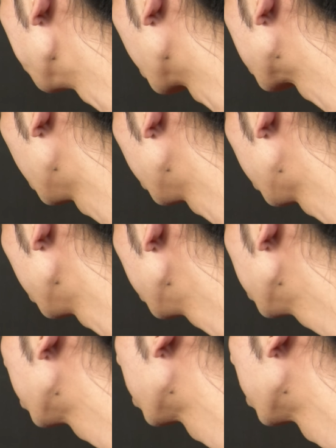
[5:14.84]
max
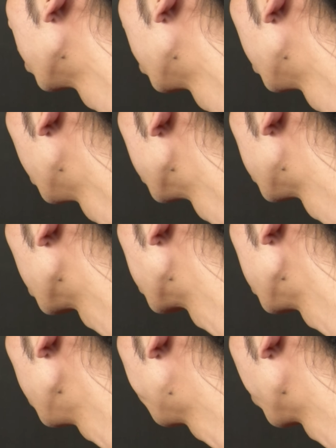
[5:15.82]
settings,
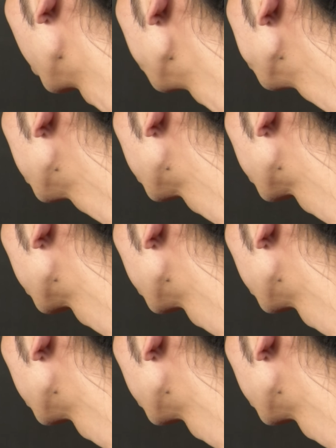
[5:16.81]
60 frames,